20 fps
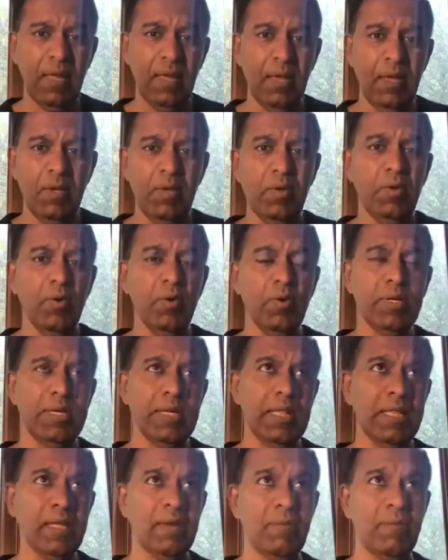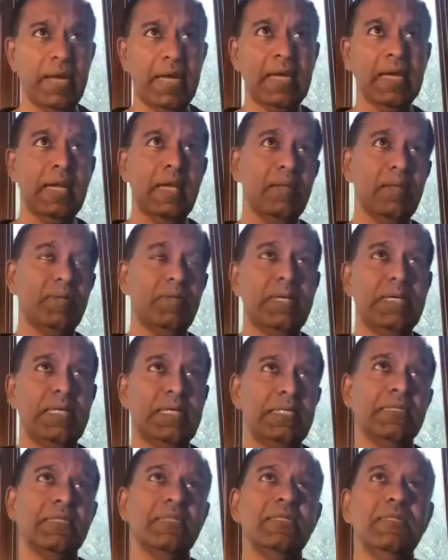you don't tell them right click to
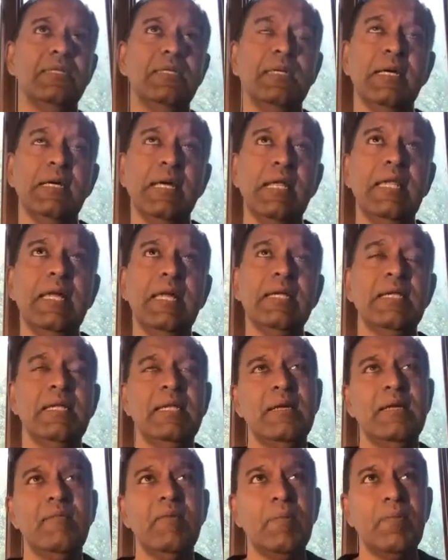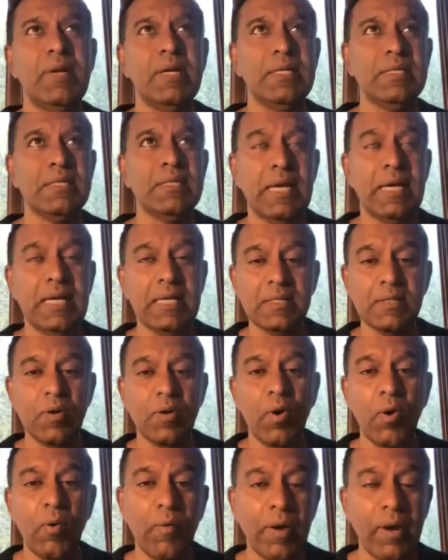edit. Let developer decide is
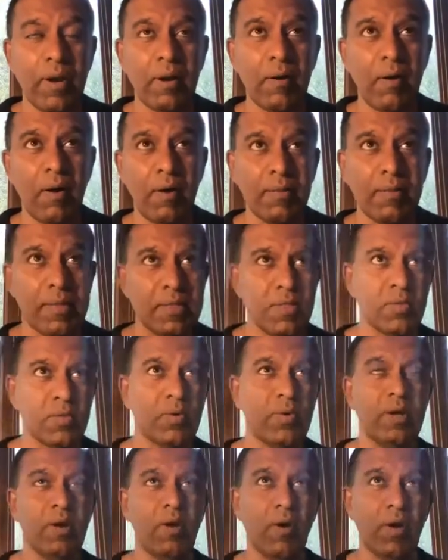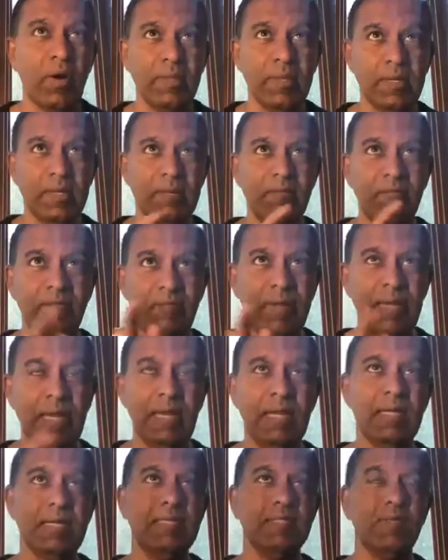hover on the story on the
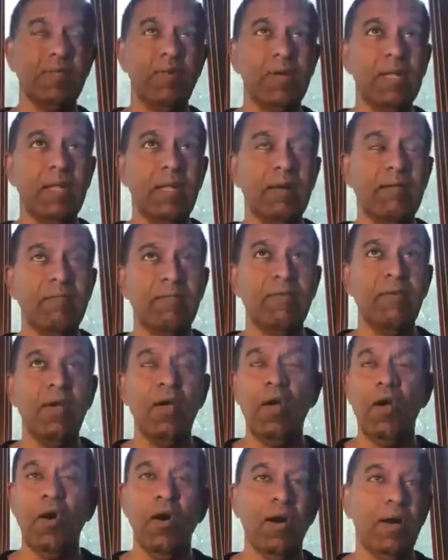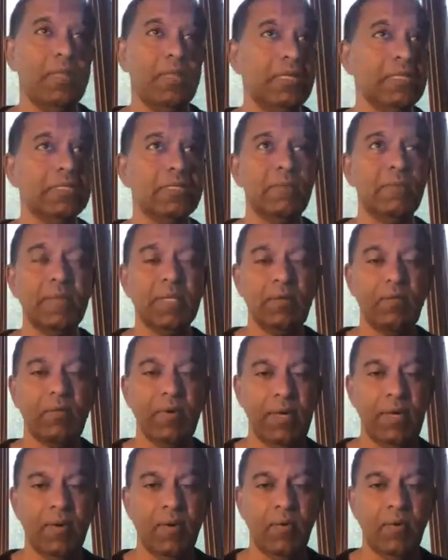field is good enough, or there's some other
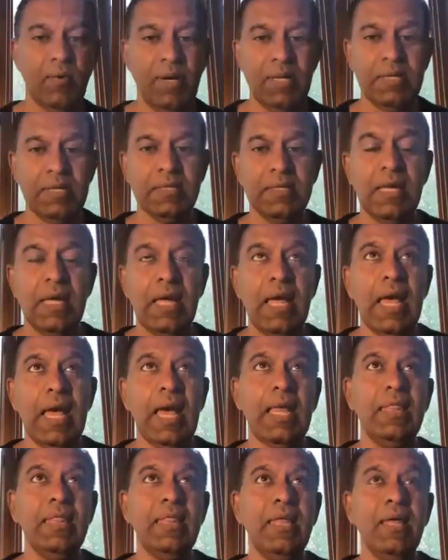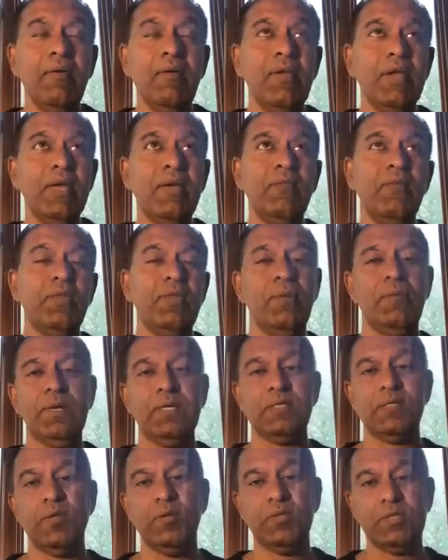way, right? And they will give you the
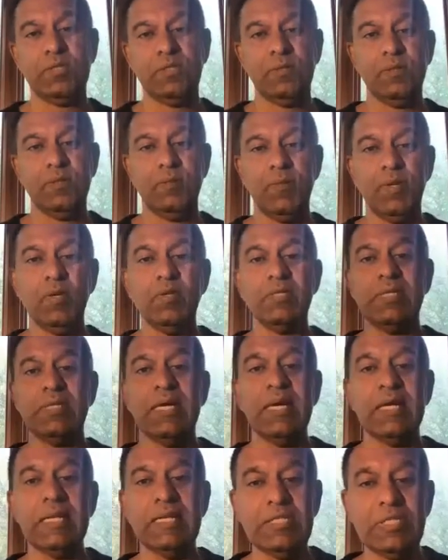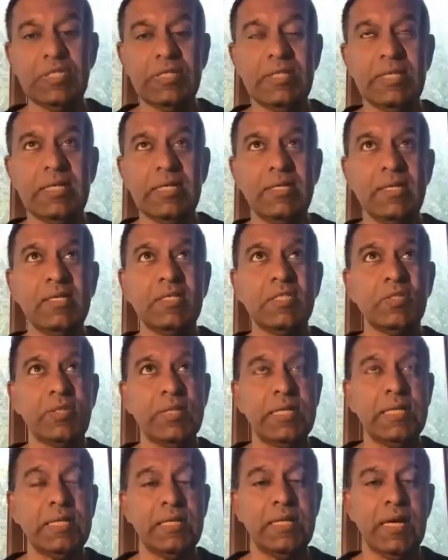best solution because they are engineer, they're
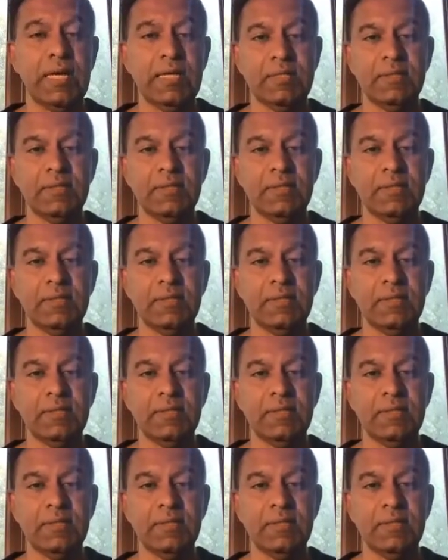trained in that.